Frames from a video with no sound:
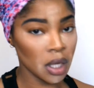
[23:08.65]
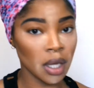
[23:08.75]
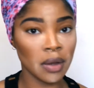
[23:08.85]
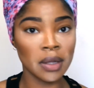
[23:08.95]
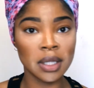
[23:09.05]

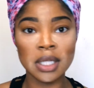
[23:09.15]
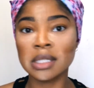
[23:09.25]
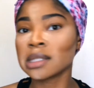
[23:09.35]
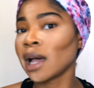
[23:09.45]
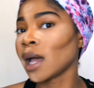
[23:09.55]
now on
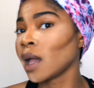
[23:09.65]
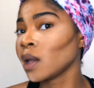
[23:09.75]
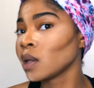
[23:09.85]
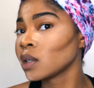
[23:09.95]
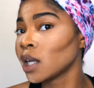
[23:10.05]
this
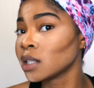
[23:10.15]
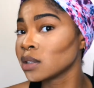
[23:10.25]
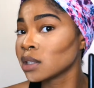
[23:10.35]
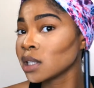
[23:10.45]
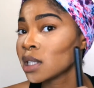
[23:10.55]
side, as you
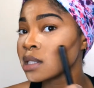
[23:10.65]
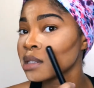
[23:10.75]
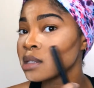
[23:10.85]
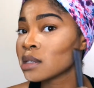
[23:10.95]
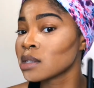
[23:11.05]
see, because
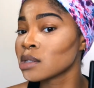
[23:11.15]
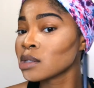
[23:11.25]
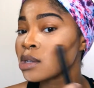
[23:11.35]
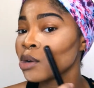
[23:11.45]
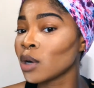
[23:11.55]
this is
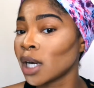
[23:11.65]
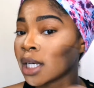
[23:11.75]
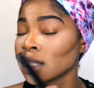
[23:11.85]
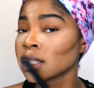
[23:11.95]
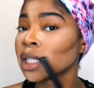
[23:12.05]
so
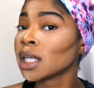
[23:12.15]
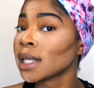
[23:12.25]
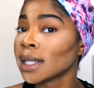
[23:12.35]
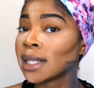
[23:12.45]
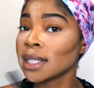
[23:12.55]
harsh,
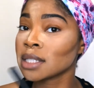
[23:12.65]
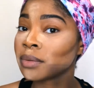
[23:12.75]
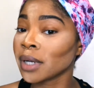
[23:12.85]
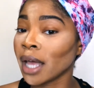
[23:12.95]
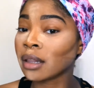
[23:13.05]
this
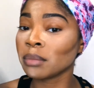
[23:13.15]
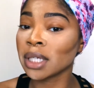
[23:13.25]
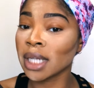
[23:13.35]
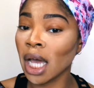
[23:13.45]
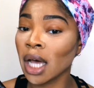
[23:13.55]
we're going to have to
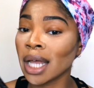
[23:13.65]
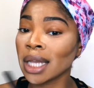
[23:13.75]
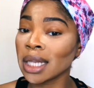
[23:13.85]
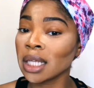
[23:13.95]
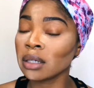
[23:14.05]
blend out a
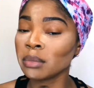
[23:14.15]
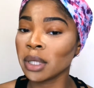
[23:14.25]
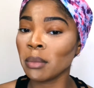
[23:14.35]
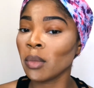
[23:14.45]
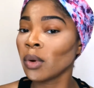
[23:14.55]
little
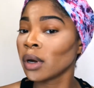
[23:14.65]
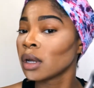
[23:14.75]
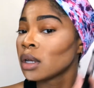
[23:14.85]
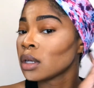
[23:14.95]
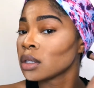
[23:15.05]
bit more.
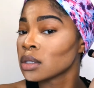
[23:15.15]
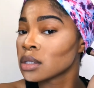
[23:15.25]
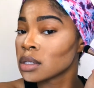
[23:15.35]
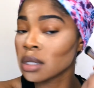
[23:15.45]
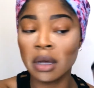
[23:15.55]

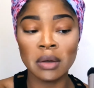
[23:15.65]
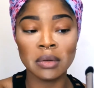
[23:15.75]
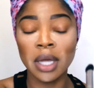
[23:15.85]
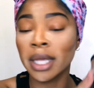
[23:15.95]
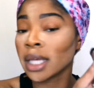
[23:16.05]

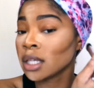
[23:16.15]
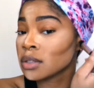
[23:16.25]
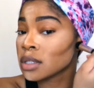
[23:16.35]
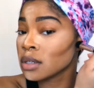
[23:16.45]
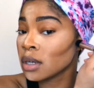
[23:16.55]
So again,
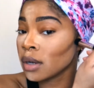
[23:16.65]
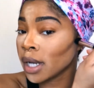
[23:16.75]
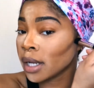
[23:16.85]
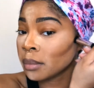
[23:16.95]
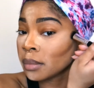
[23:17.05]
you still go
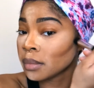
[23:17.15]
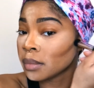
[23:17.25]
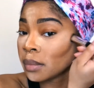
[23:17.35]
up.